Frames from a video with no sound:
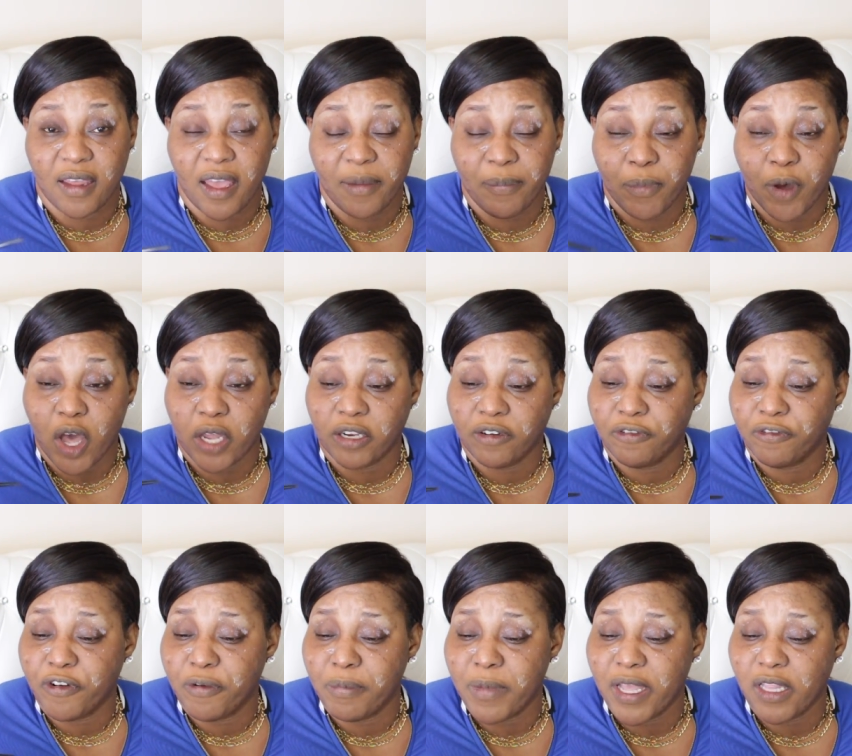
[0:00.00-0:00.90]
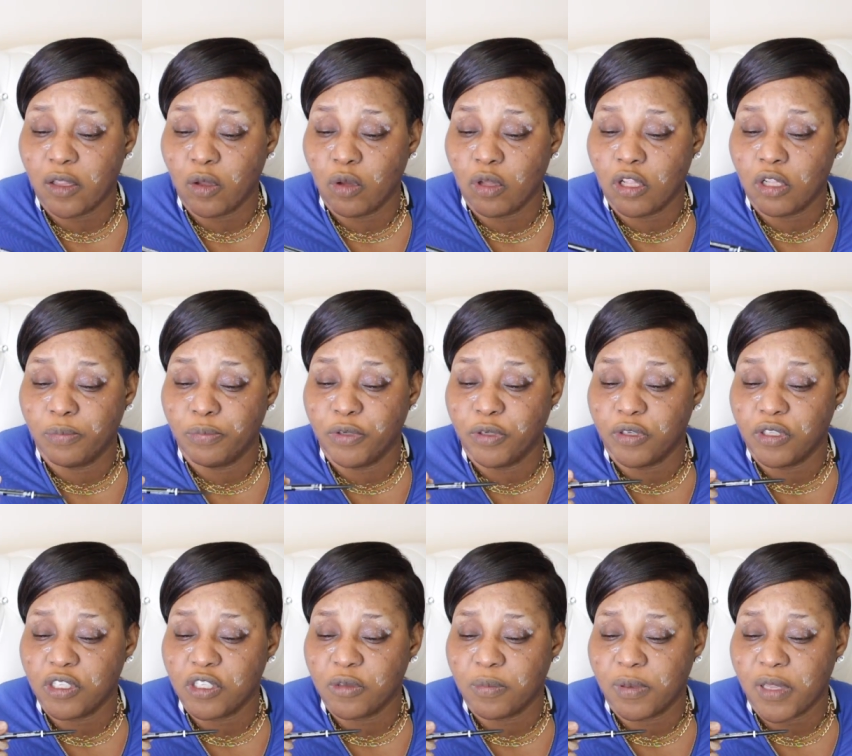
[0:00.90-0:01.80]
I bought it from my local
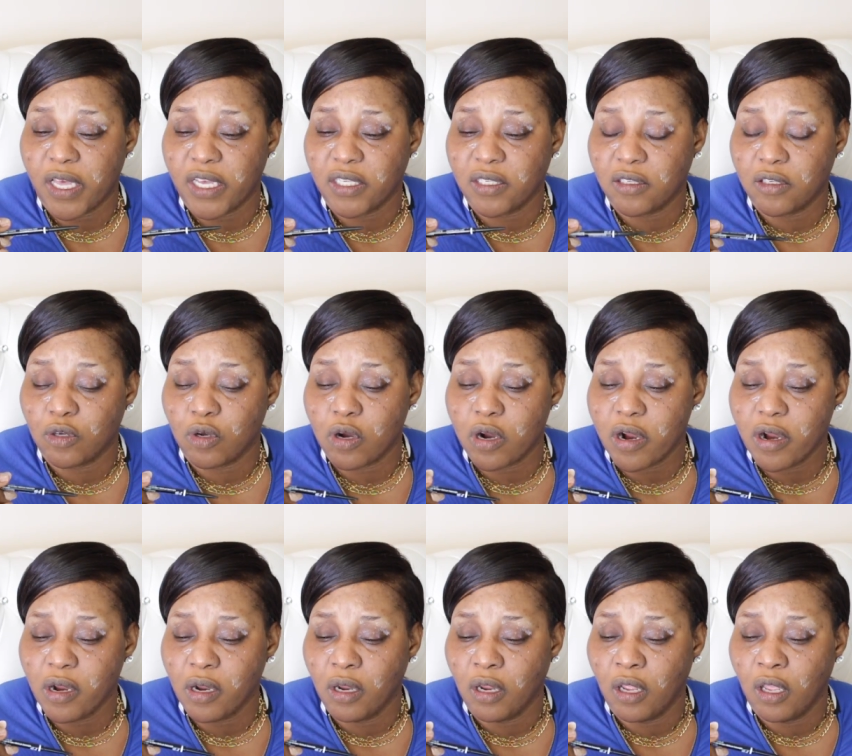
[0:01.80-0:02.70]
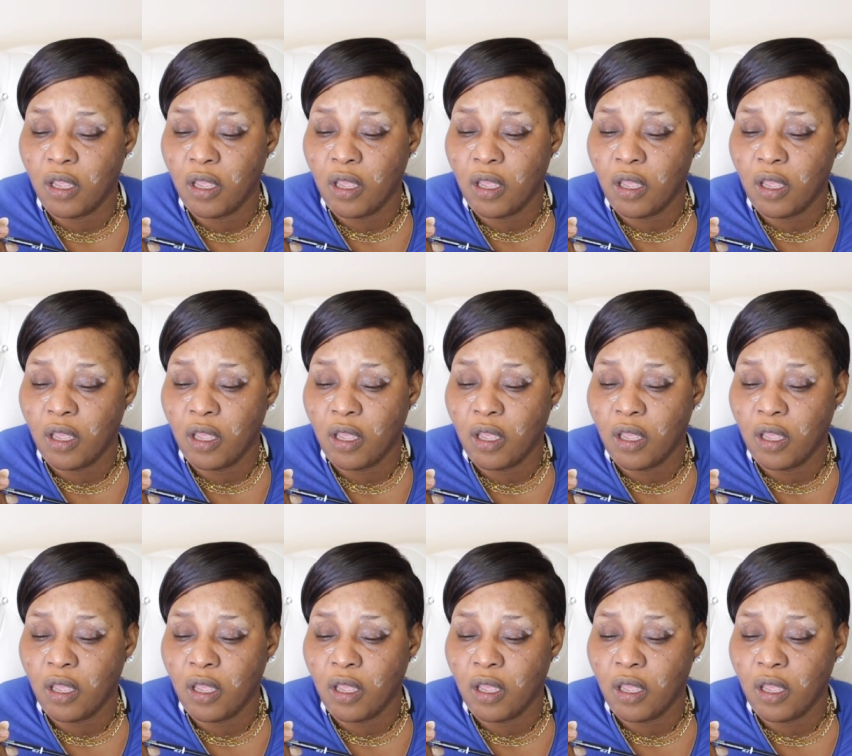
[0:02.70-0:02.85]
beauty supply store,